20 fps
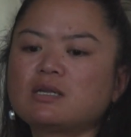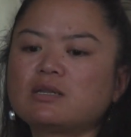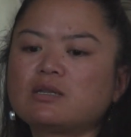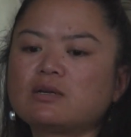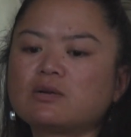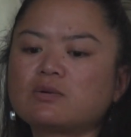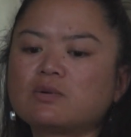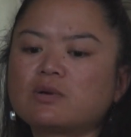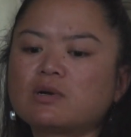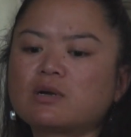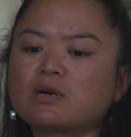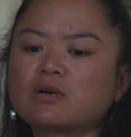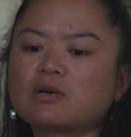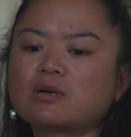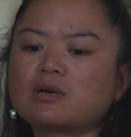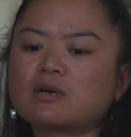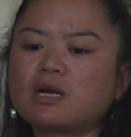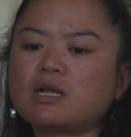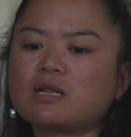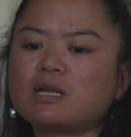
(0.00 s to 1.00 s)
there
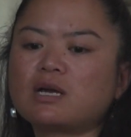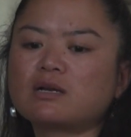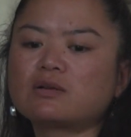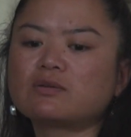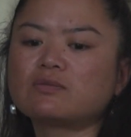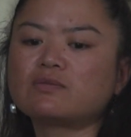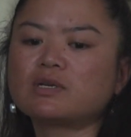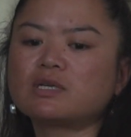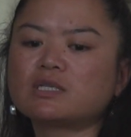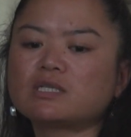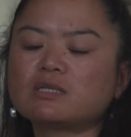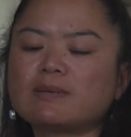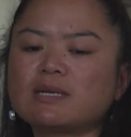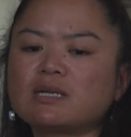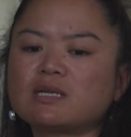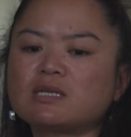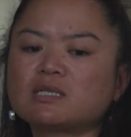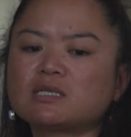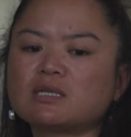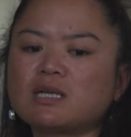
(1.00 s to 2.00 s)
were a lot of
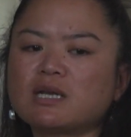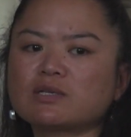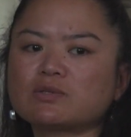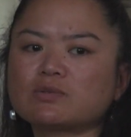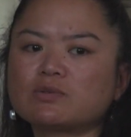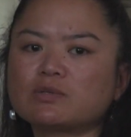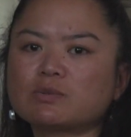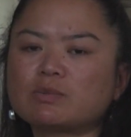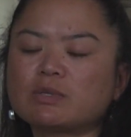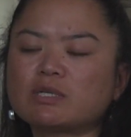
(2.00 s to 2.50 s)
Tibetan intellectuals